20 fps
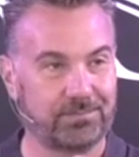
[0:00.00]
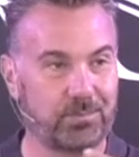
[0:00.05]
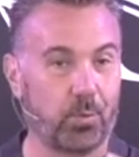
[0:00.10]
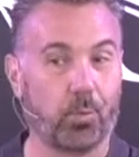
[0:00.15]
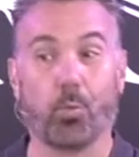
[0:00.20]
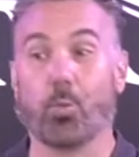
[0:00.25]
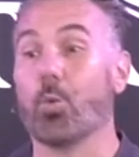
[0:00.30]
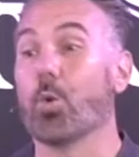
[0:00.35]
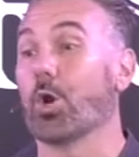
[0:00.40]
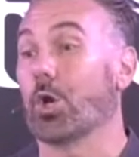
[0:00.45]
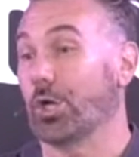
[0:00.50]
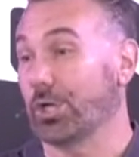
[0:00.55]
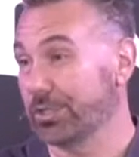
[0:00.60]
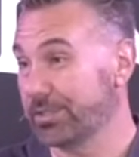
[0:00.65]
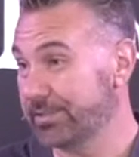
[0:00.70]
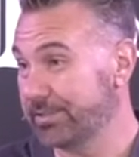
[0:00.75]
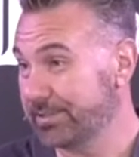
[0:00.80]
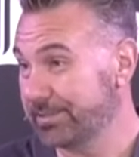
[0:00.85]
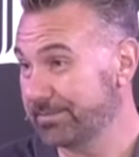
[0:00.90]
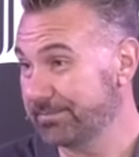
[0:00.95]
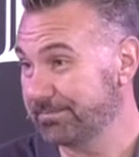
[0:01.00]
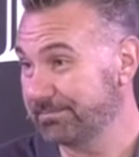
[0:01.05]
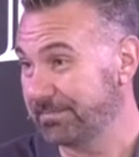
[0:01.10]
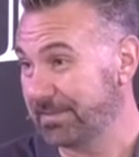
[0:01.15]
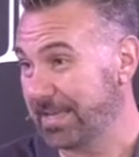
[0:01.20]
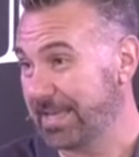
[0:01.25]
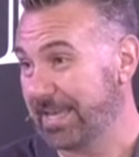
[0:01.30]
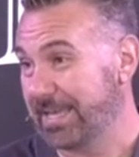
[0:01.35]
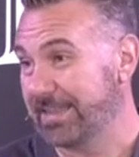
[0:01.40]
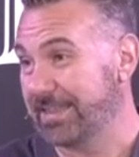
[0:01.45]
works.
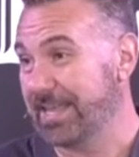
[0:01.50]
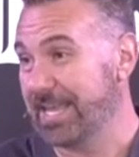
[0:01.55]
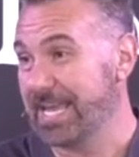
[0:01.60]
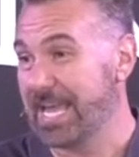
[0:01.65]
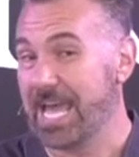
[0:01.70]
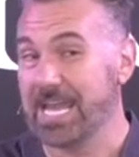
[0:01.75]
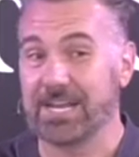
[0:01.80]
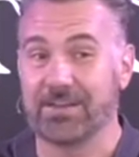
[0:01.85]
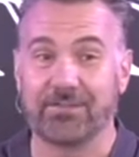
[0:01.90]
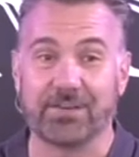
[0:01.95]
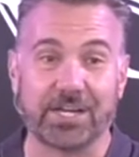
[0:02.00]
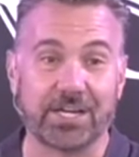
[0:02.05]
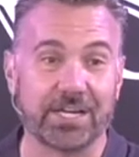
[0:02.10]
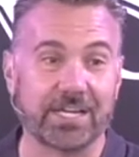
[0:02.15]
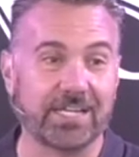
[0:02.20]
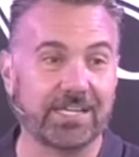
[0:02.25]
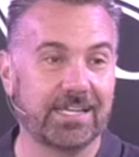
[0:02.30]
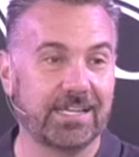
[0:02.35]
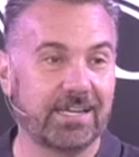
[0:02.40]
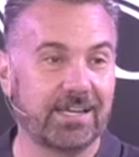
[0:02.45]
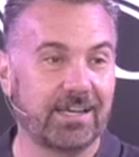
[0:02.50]
And they had a very